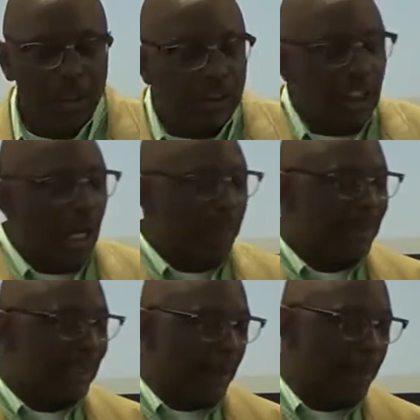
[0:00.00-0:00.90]
Psalm
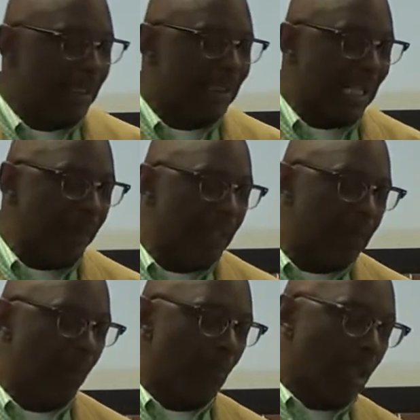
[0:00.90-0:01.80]

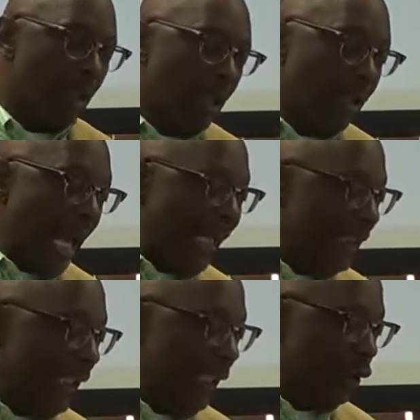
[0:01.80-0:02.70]
77,
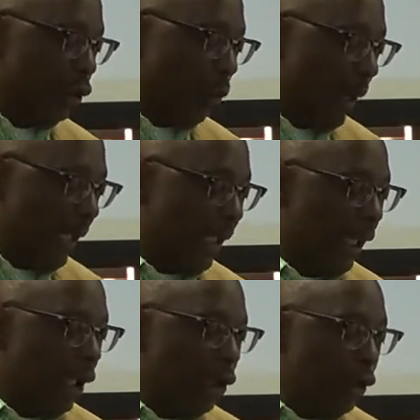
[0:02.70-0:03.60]
19 and 20.
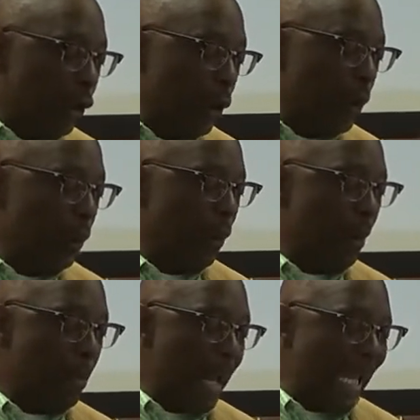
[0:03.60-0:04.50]
You
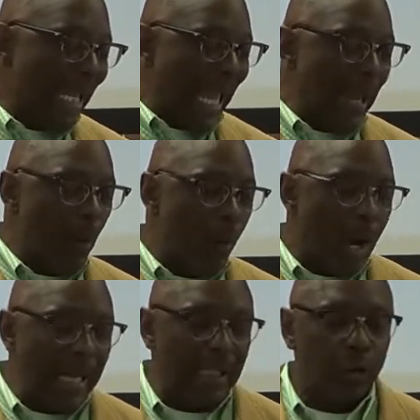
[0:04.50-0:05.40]
made a
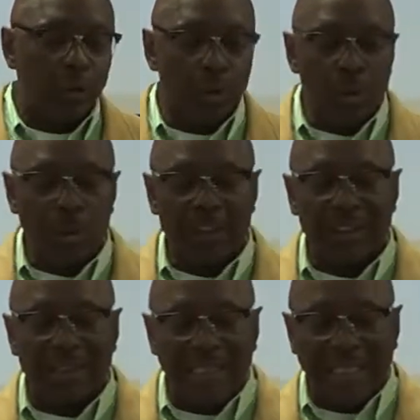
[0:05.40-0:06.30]
way through the
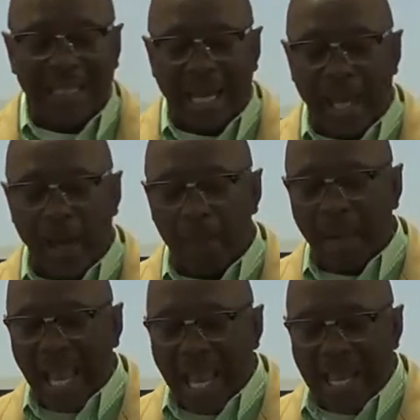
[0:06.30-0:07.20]
sea and a
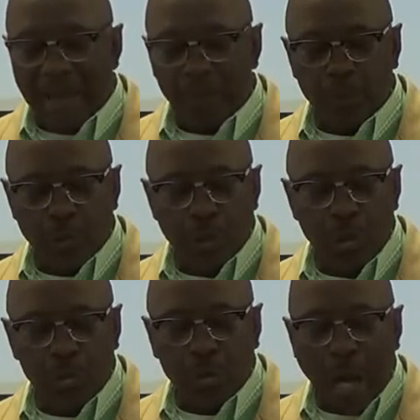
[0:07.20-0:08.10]
path
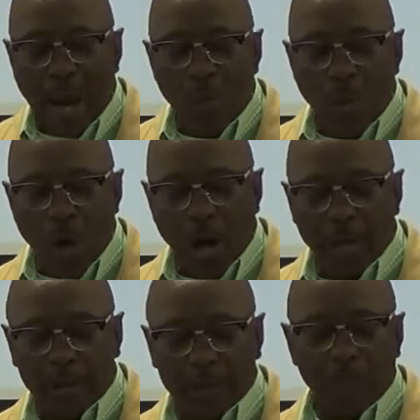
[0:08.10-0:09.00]
through dry
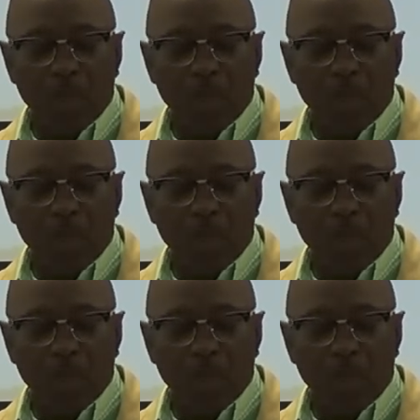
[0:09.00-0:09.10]
waters.